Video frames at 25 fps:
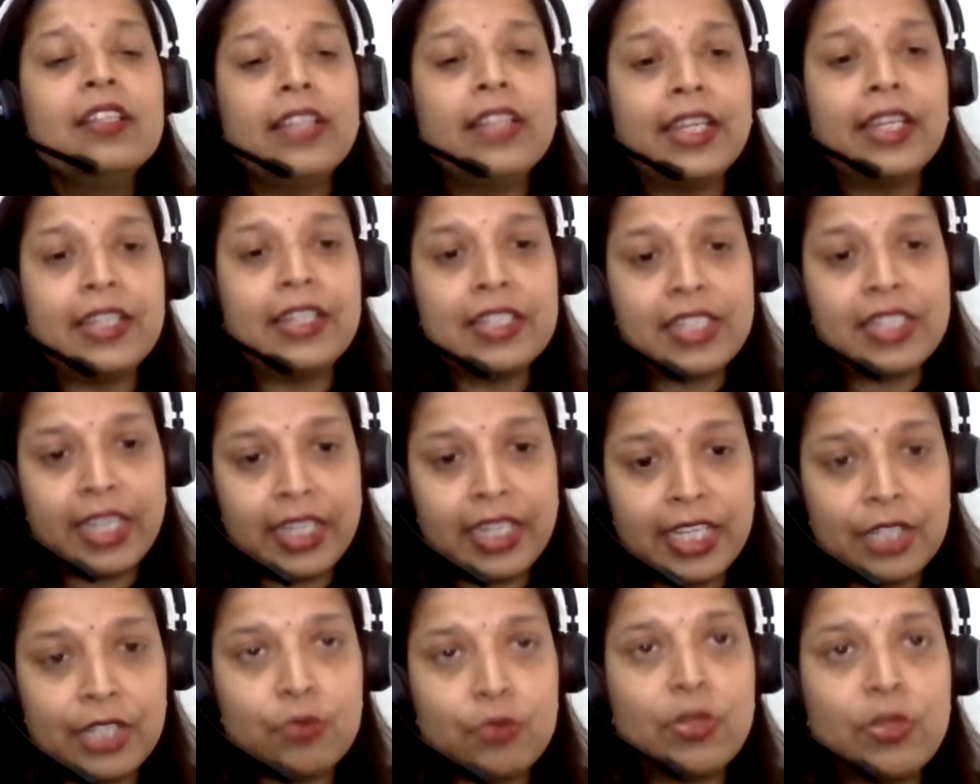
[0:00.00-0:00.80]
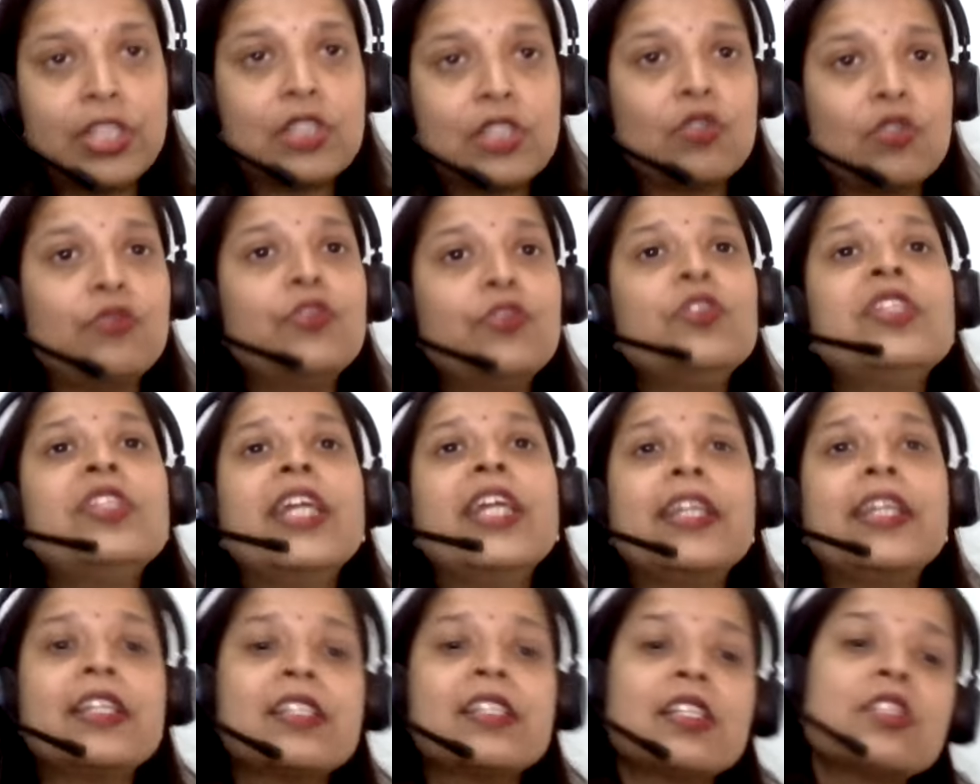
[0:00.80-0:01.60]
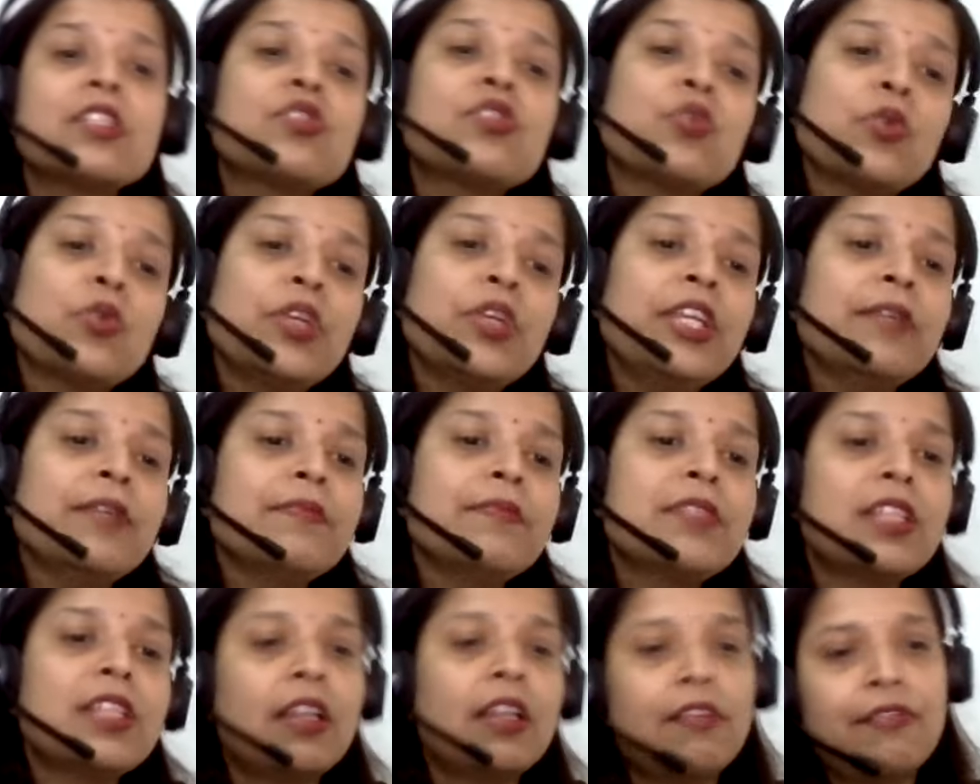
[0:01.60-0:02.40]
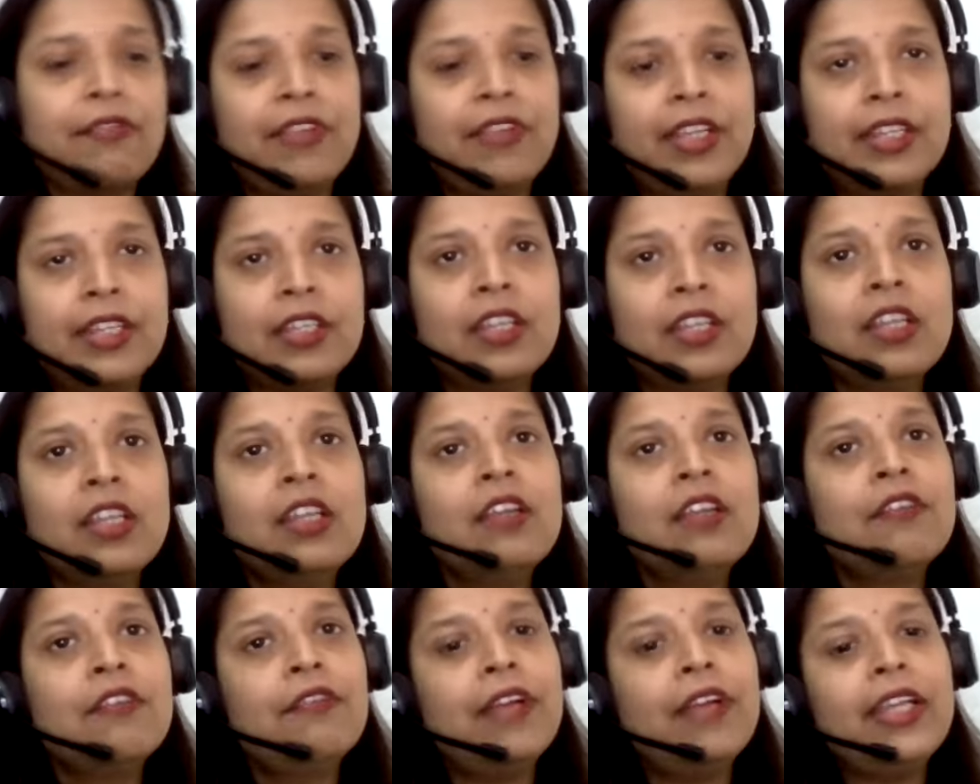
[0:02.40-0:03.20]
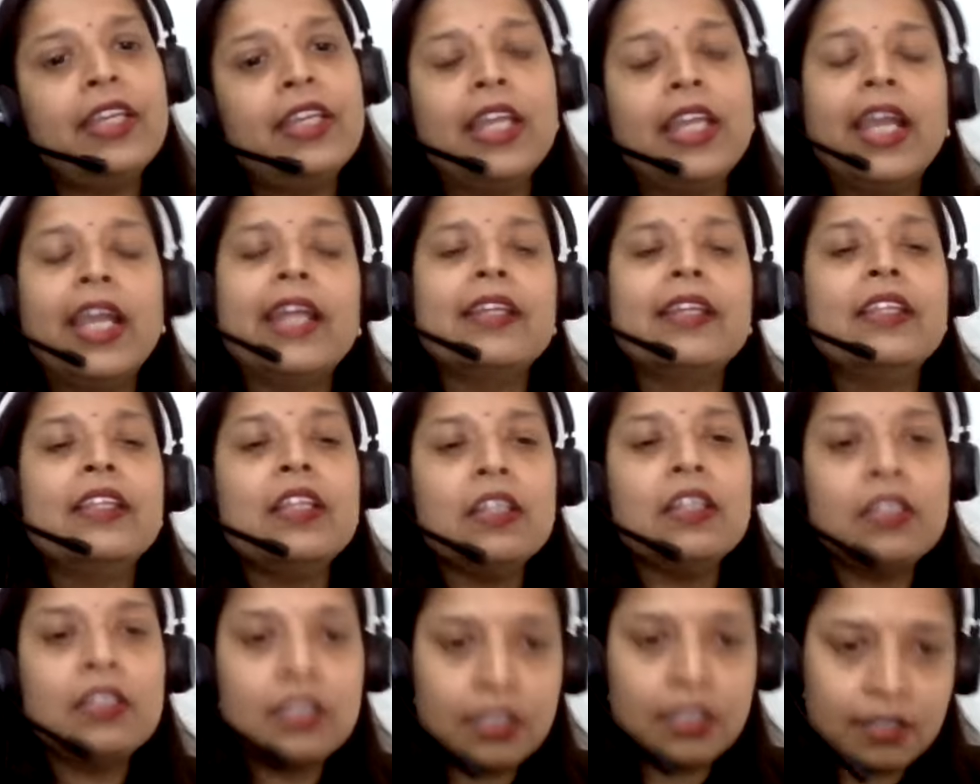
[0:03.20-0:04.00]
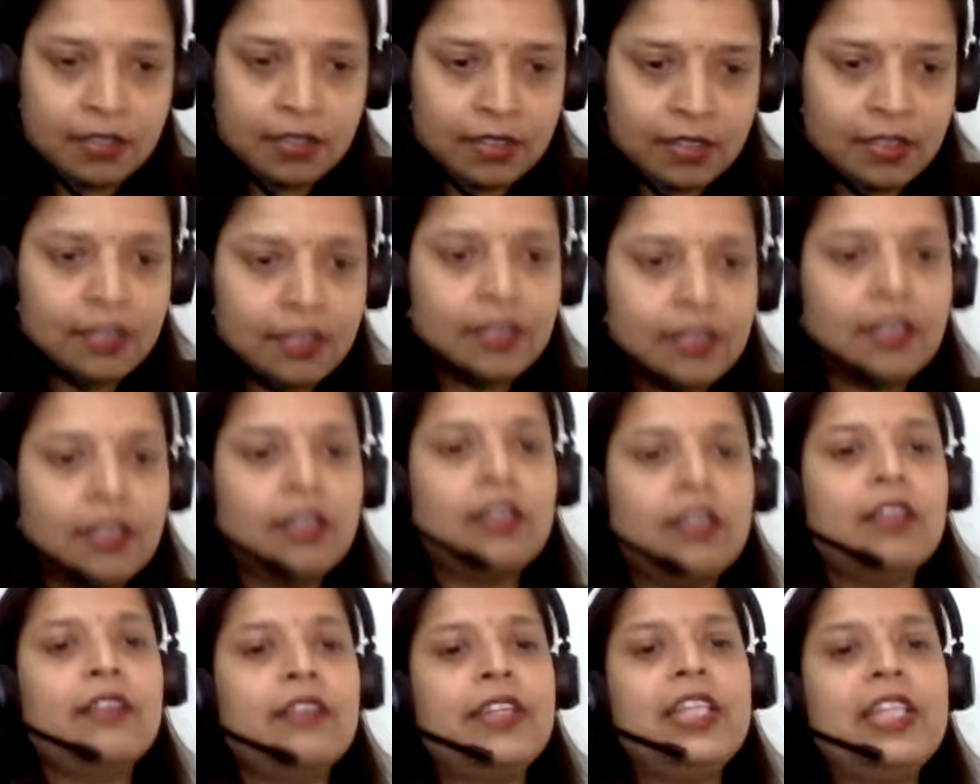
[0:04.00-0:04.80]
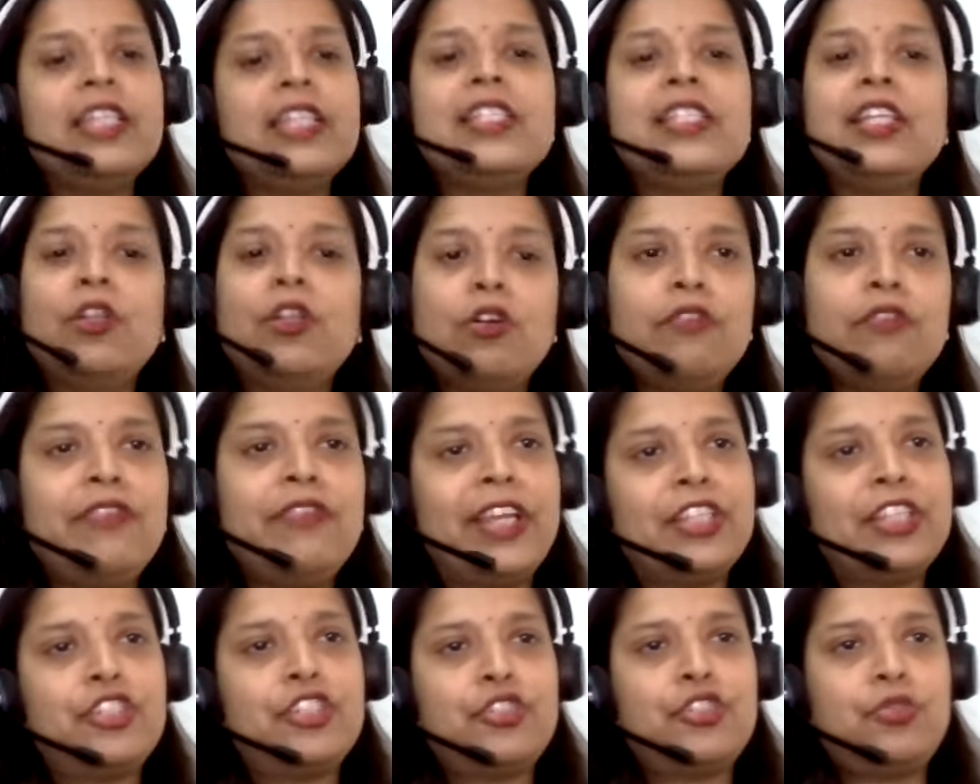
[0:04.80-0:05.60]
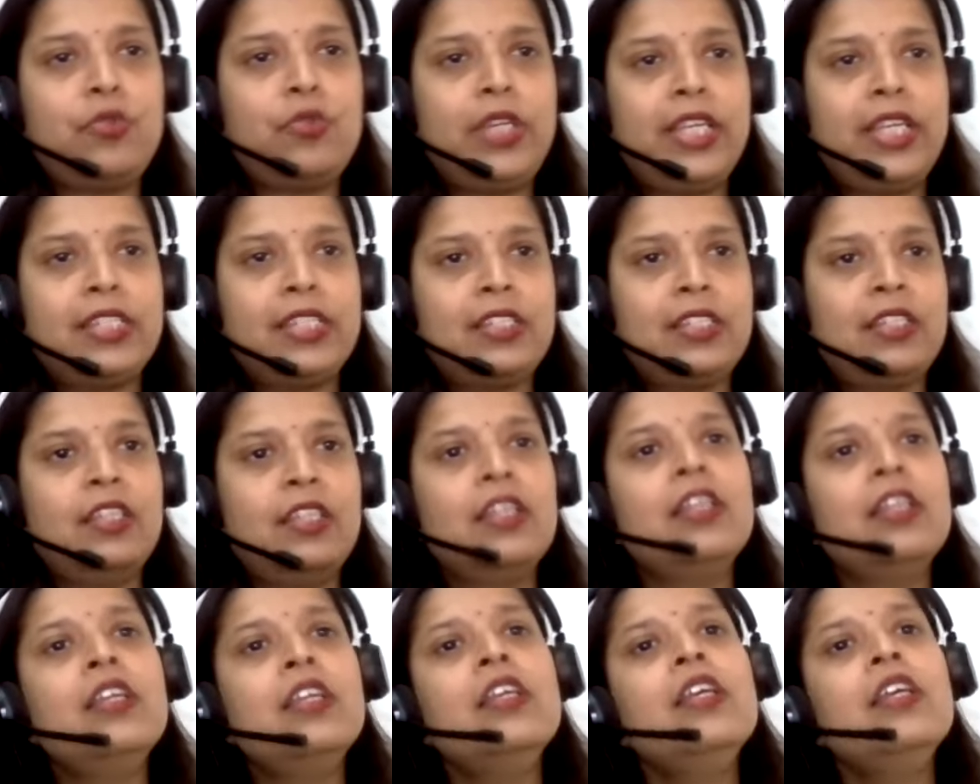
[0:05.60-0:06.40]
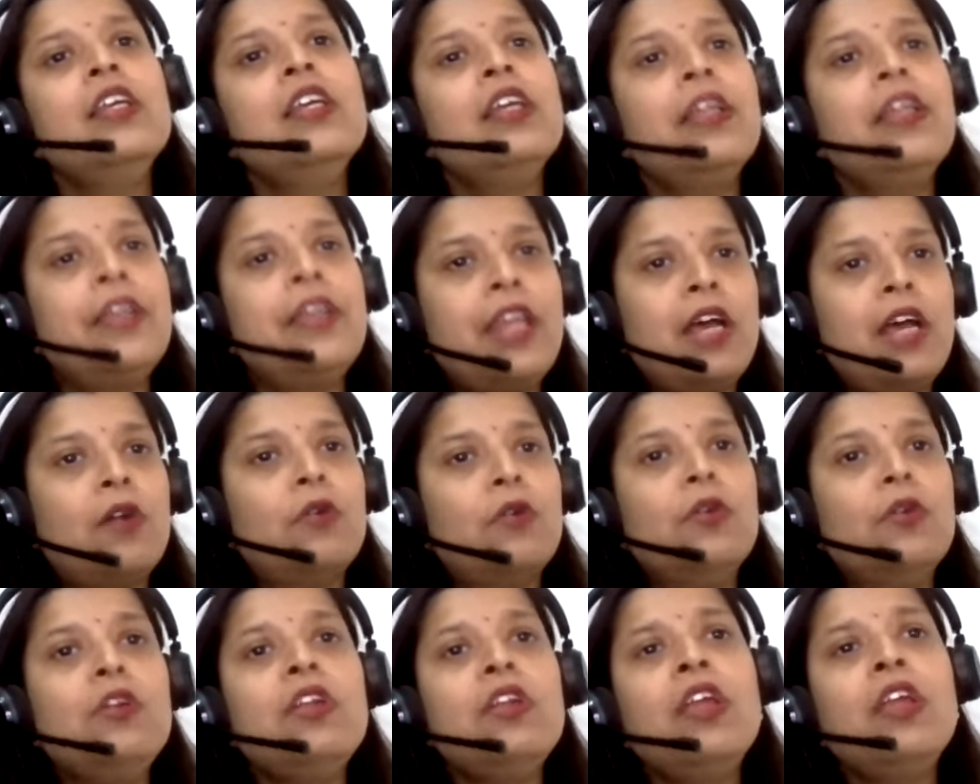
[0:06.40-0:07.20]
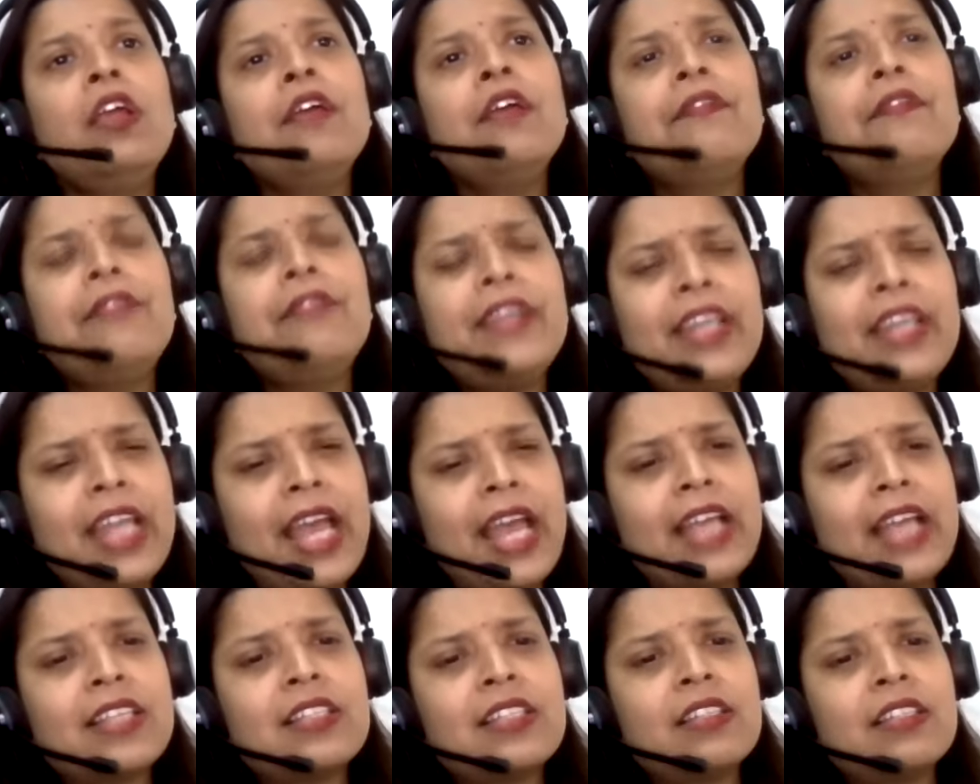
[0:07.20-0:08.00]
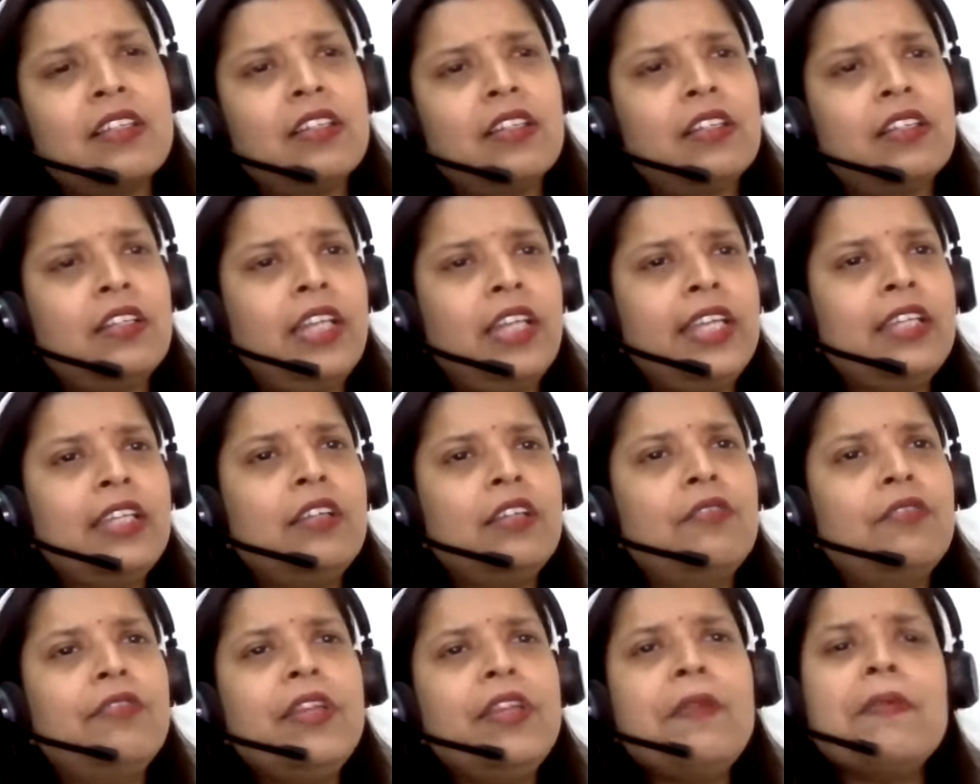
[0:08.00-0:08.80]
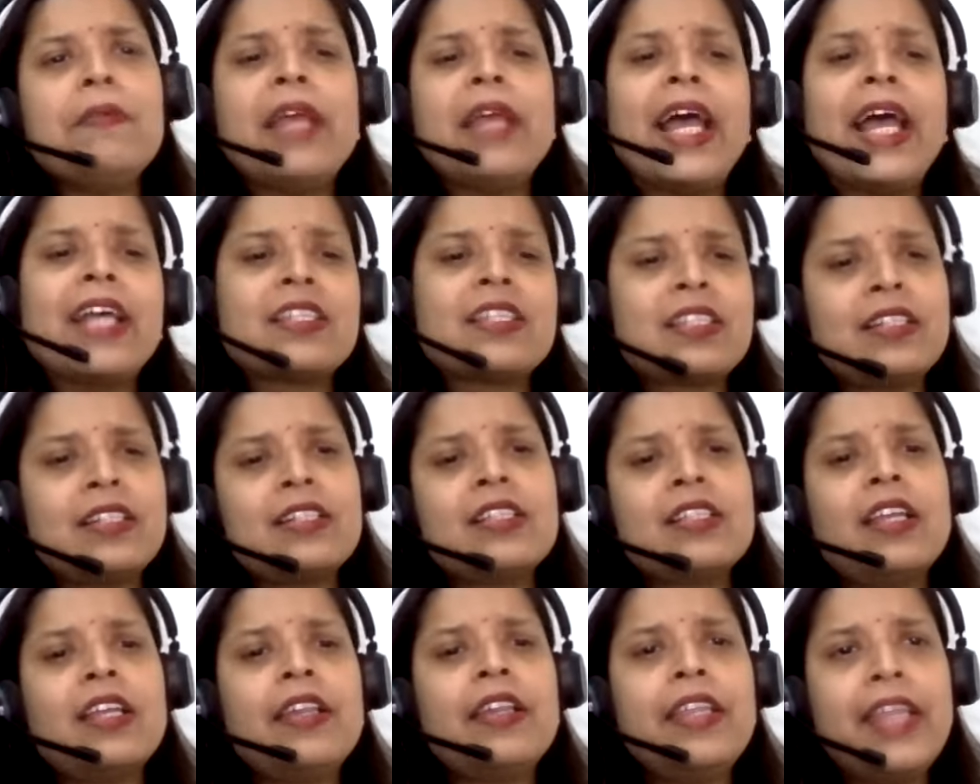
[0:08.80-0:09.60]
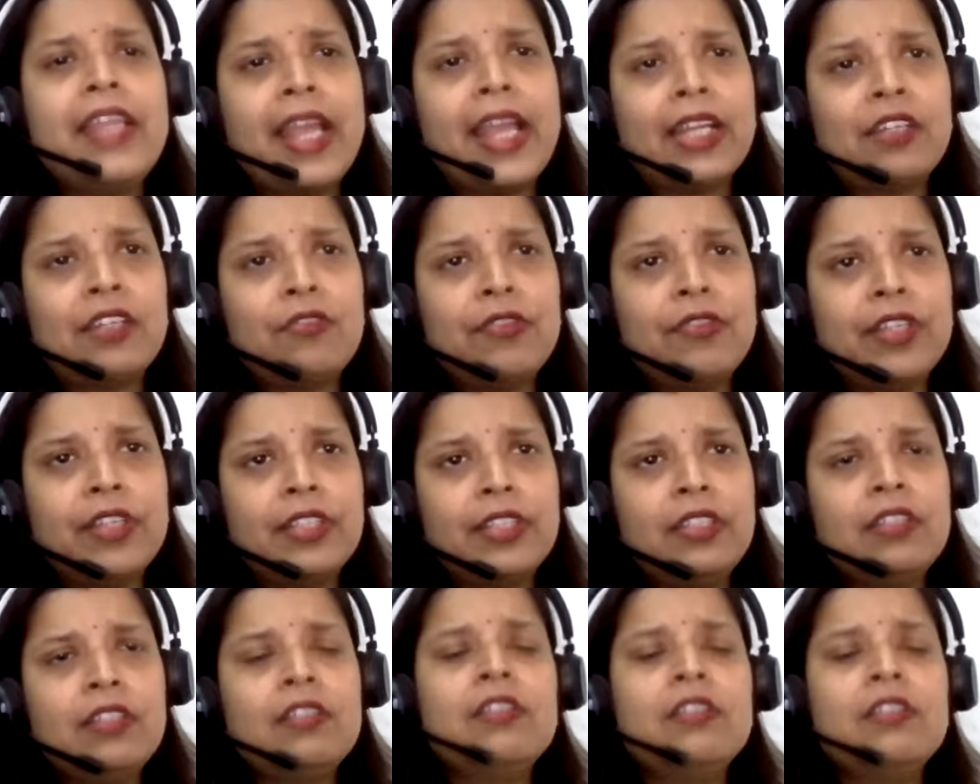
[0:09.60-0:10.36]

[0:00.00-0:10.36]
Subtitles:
That is Na2SO4. That is a sodium sulfate. Fine. And the releasing of H2 gas. Now, when acids are react with